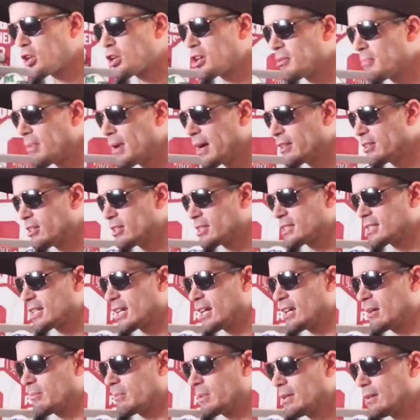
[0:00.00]
talk about this
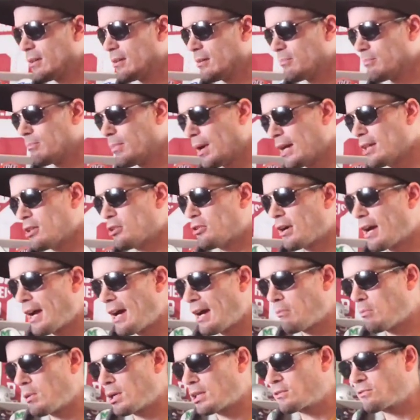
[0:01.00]
game. Baylor
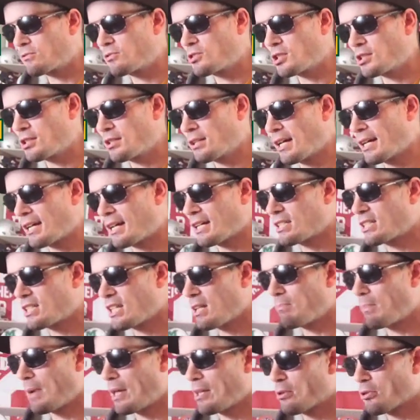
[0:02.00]
at West Virginia. Like I
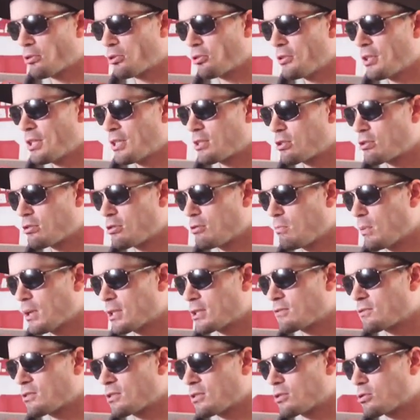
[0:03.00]
said, Baylor 3-2,
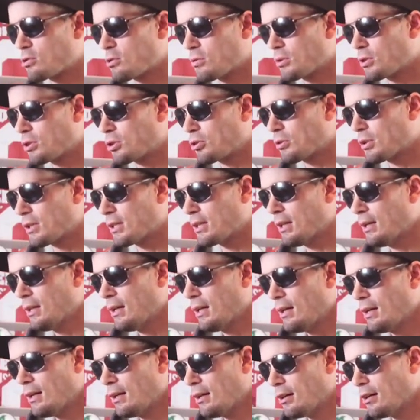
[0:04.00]
West Virginia
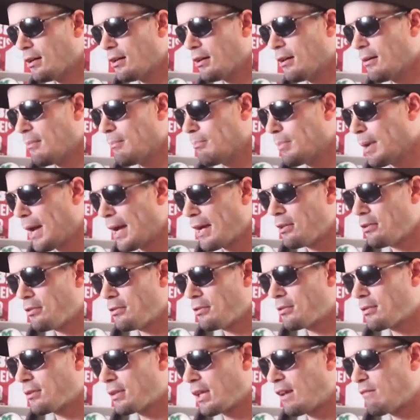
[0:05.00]
2-3.
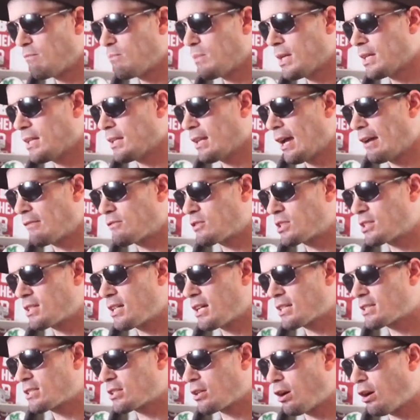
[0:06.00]
Baylor, they've beaten
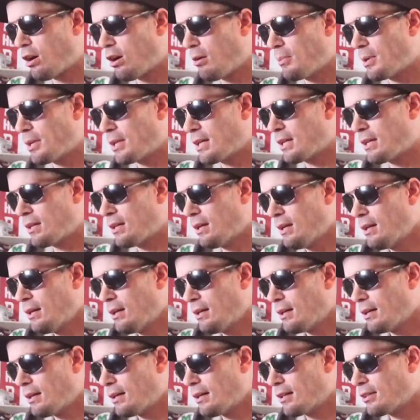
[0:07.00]
FCS Albany.
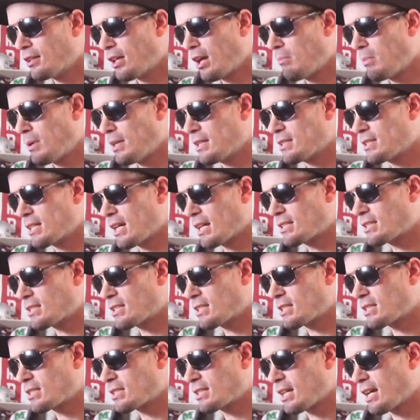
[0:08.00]
They beat
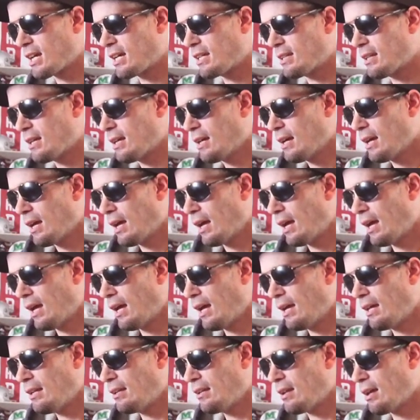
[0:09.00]
Texas State,
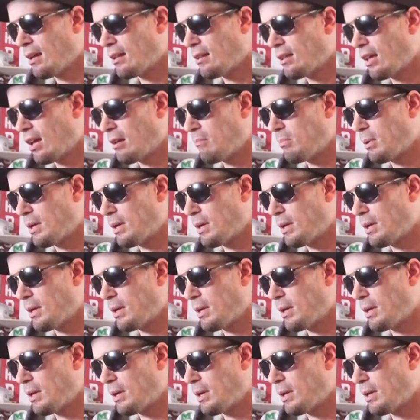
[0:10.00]
and they